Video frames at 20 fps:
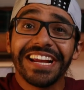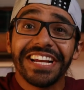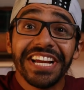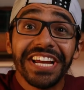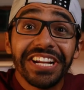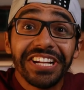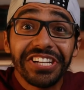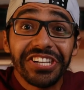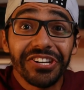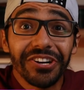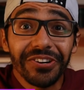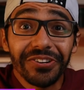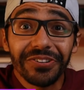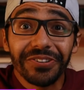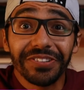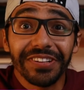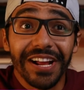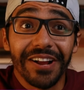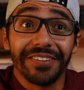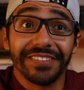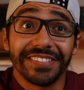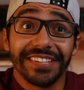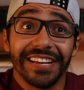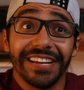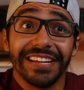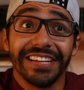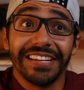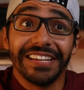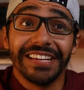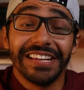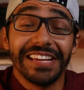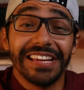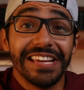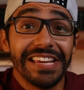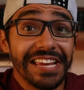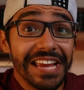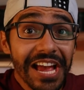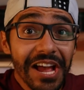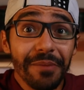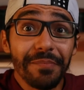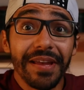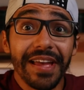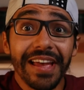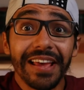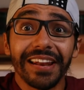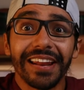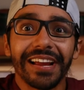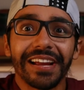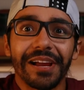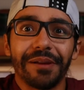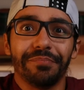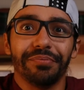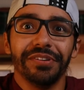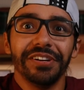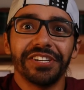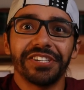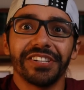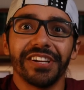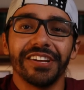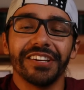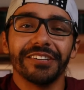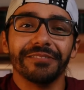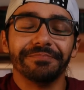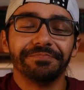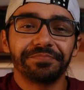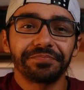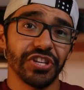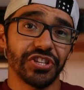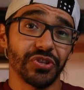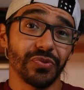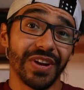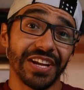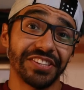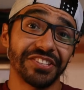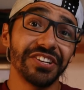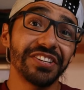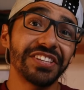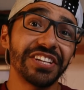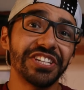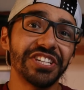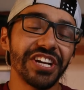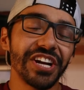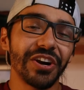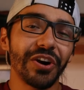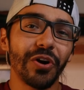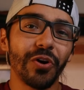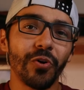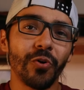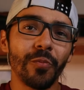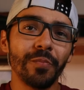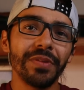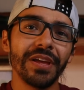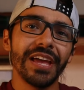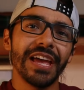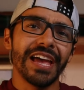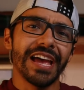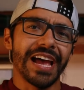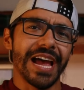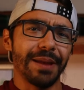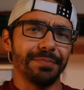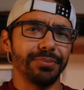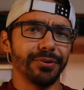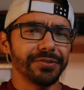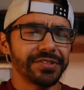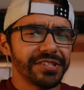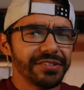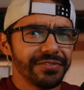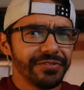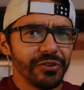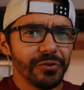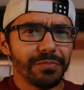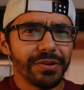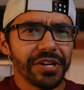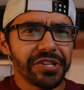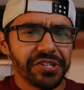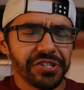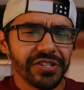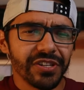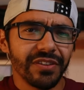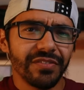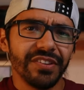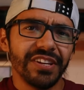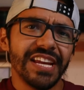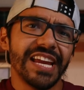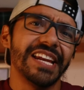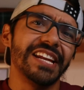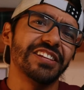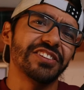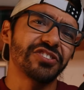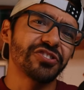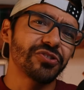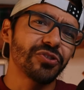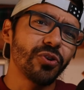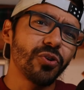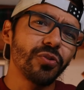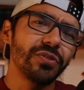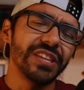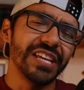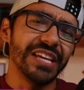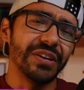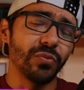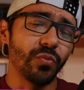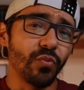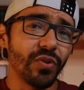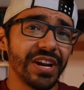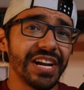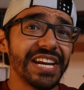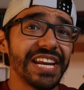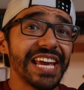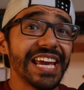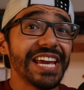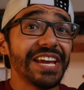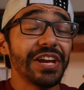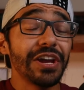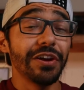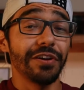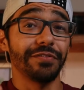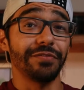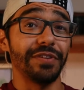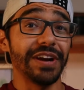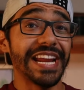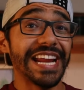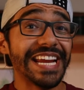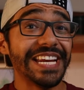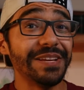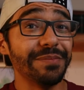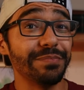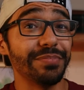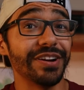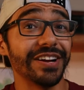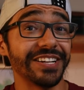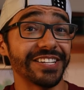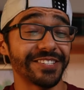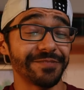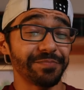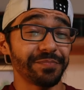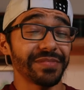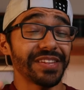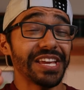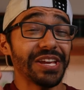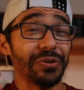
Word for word: I kind of chuckled. I was like, yeah man, like I appreciate it. So I took the chair home. I posted a few pictures of it and it sold in one day for 80 bucks.